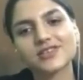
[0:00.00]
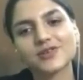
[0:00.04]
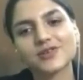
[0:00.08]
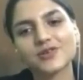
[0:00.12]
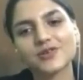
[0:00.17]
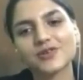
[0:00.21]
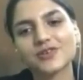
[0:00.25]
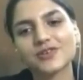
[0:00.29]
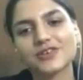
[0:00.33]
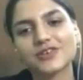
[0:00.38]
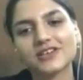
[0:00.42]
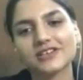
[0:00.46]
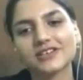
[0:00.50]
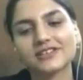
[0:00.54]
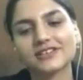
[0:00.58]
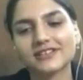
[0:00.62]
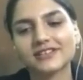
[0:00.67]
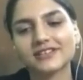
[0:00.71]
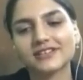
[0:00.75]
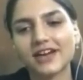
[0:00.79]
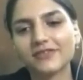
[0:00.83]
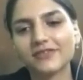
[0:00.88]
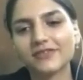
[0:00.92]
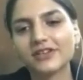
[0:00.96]
So
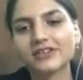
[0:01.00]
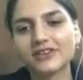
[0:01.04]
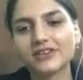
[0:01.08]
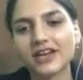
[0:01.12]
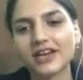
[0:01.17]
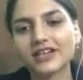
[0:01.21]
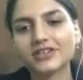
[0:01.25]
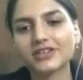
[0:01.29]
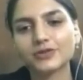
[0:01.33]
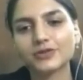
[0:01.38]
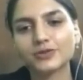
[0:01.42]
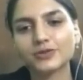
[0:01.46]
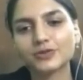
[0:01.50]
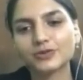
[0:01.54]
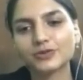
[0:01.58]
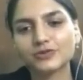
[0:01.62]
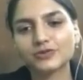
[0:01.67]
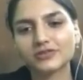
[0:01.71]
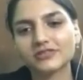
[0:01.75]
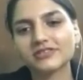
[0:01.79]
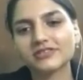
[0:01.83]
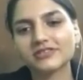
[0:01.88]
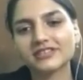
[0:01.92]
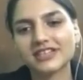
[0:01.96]
I will try
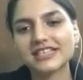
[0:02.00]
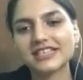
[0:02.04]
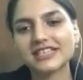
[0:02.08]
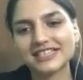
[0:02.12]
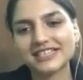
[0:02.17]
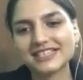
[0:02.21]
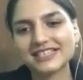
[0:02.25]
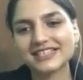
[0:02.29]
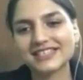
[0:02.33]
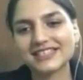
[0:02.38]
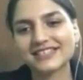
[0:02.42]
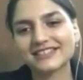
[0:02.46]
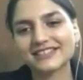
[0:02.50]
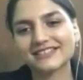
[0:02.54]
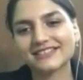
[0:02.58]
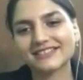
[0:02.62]
to resist